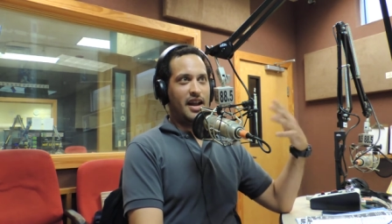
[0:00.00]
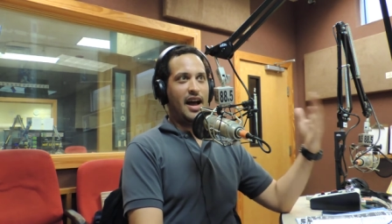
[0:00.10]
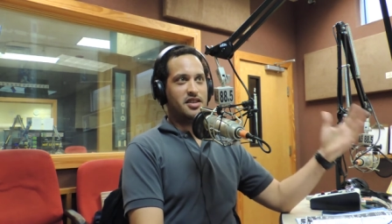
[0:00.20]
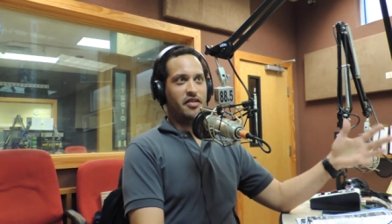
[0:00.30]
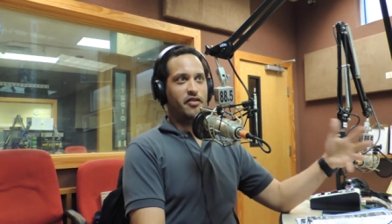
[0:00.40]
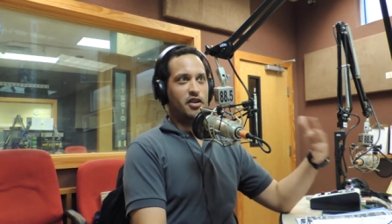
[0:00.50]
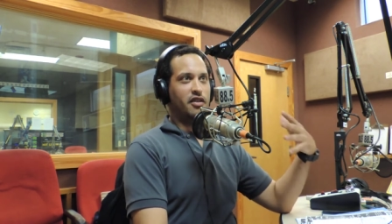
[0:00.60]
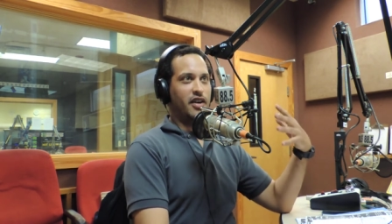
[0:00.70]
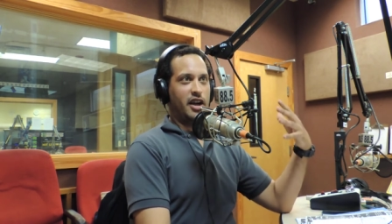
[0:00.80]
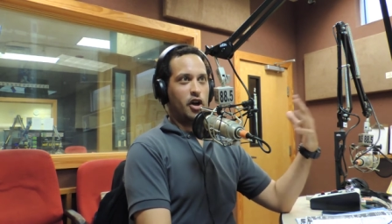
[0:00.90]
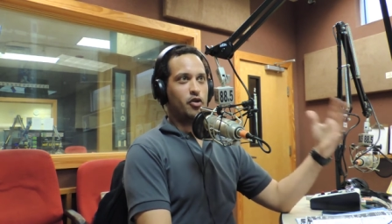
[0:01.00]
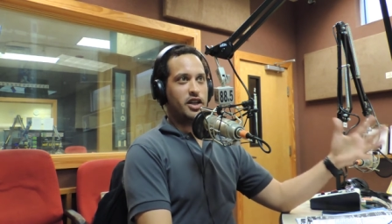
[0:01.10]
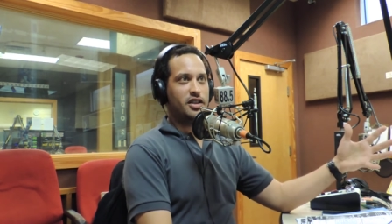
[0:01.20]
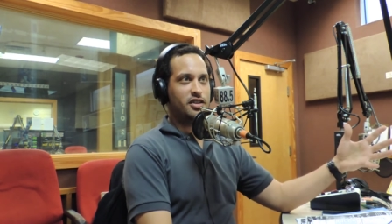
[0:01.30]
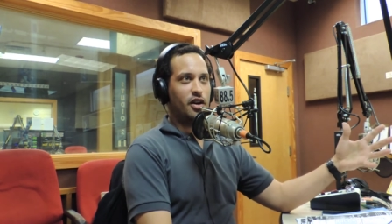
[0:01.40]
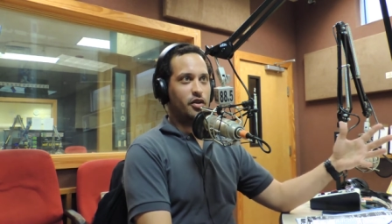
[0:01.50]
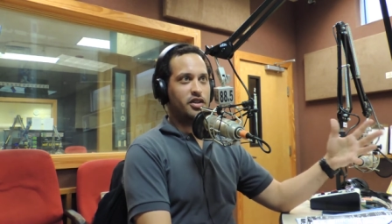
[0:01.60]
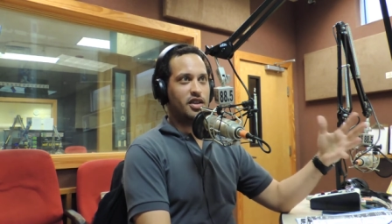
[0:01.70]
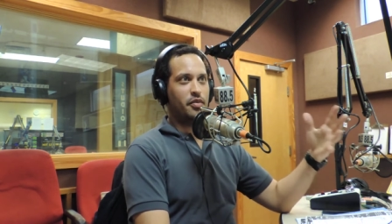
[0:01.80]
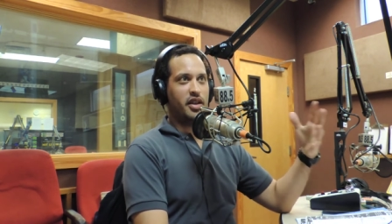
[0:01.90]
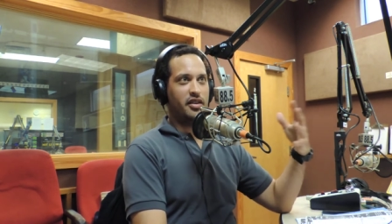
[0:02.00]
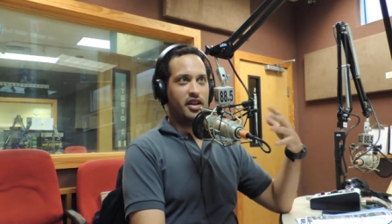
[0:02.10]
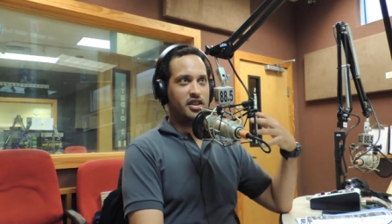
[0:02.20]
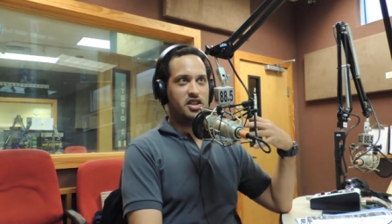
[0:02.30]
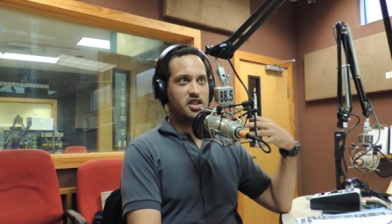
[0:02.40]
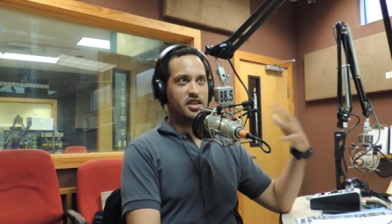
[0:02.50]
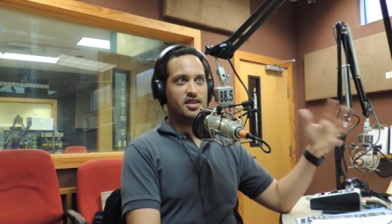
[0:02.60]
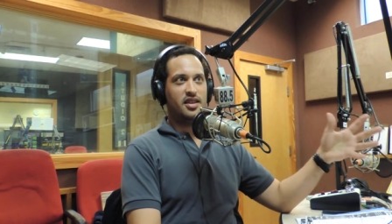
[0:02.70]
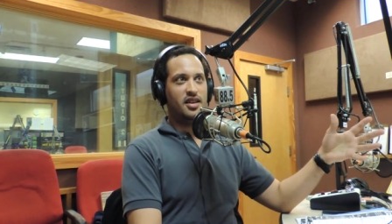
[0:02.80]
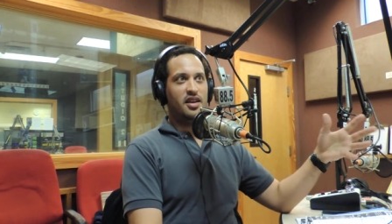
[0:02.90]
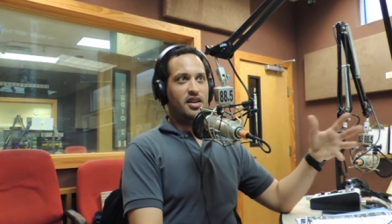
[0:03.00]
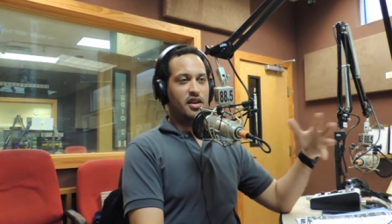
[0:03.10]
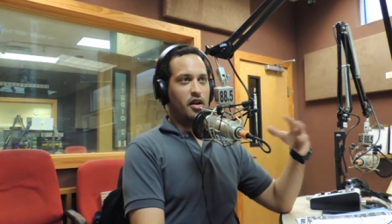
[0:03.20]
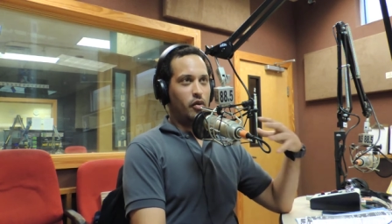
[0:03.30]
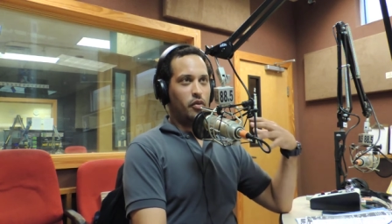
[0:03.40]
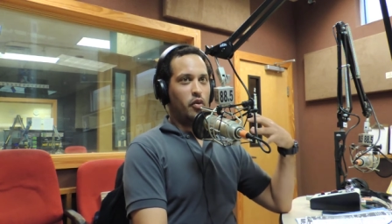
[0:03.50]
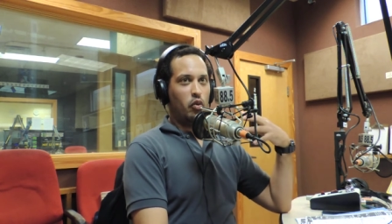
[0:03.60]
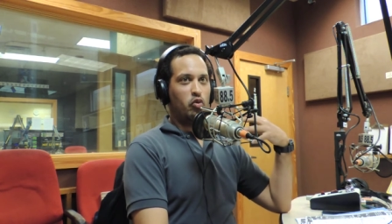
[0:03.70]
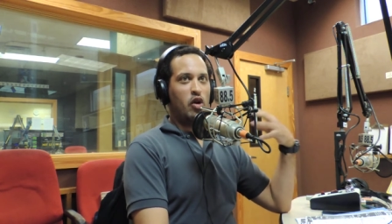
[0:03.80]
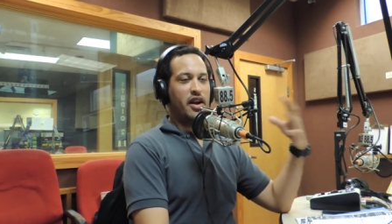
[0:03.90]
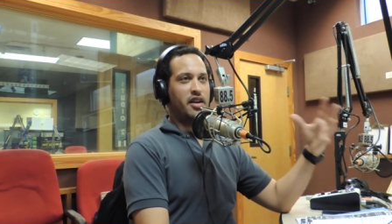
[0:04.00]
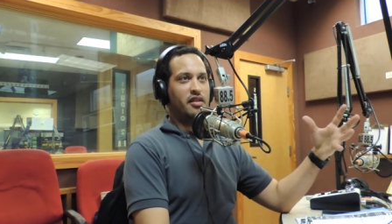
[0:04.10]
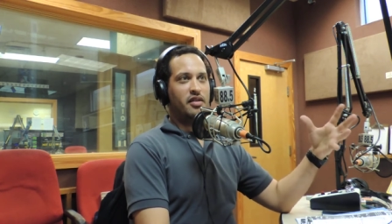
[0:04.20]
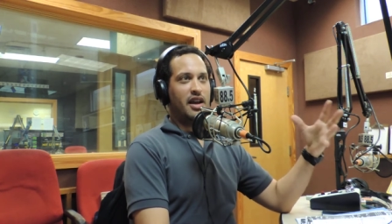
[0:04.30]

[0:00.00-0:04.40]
it has a feel of like a green zone or something that it's just, you know, ready.